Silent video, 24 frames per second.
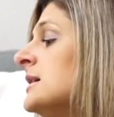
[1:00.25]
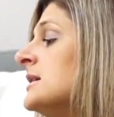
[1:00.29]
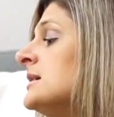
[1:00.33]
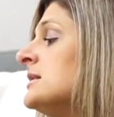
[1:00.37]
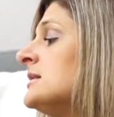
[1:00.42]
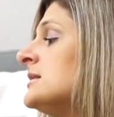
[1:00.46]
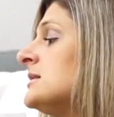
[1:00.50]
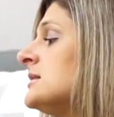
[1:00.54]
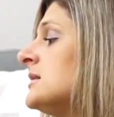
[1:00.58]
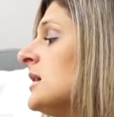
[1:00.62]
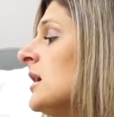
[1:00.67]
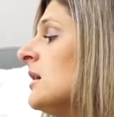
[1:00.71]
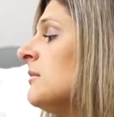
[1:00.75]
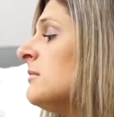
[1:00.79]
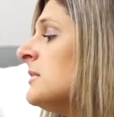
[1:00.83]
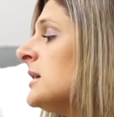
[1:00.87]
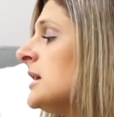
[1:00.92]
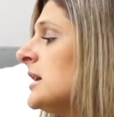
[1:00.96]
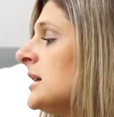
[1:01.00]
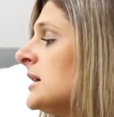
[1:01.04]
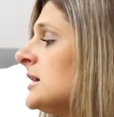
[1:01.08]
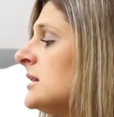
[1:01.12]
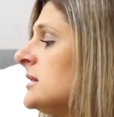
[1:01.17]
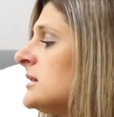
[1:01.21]
Some
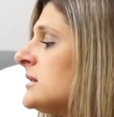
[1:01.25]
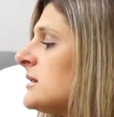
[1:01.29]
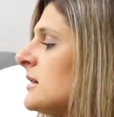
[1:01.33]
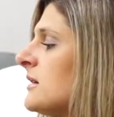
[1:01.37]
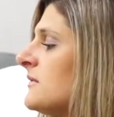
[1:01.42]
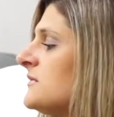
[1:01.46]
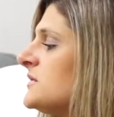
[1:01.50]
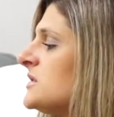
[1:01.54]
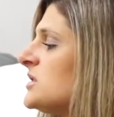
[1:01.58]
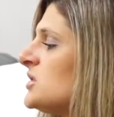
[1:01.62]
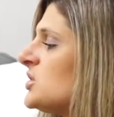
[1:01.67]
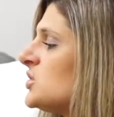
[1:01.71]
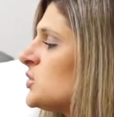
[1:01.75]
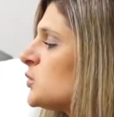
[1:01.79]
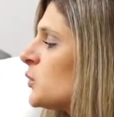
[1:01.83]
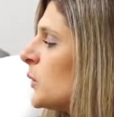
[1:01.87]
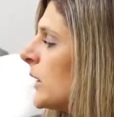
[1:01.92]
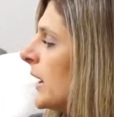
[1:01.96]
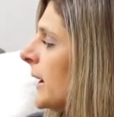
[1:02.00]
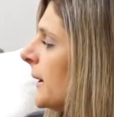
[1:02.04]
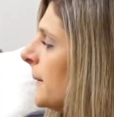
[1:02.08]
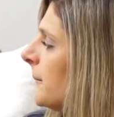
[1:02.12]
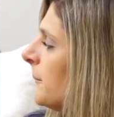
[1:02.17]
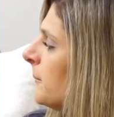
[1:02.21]
kids love to
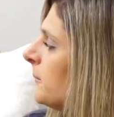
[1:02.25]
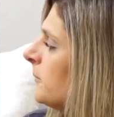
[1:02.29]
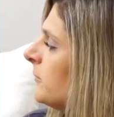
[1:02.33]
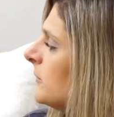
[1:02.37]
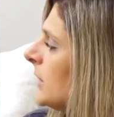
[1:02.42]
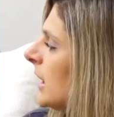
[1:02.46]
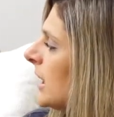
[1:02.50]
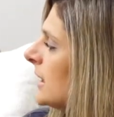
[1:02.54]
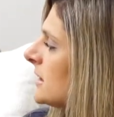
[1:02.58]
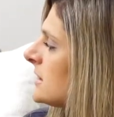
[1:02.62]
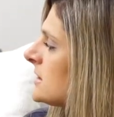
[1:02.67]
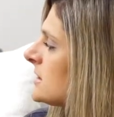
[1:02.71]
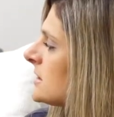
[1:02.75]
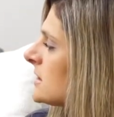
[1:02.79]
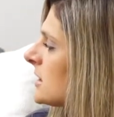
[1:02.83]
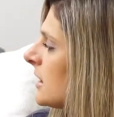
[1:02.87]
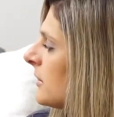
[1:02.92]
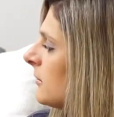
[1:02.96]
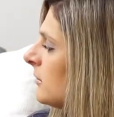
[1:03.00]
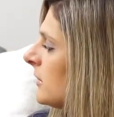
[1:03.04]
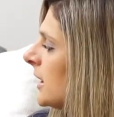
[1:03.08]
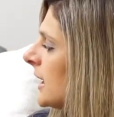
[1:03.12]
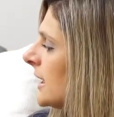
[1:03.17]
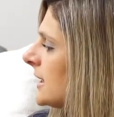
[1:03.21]
swim and
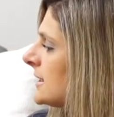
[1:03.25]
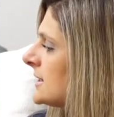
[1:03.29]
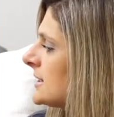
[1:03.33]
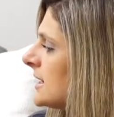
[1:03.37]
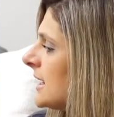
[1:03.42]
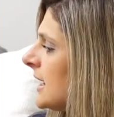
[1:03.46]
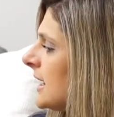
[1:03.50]
some like to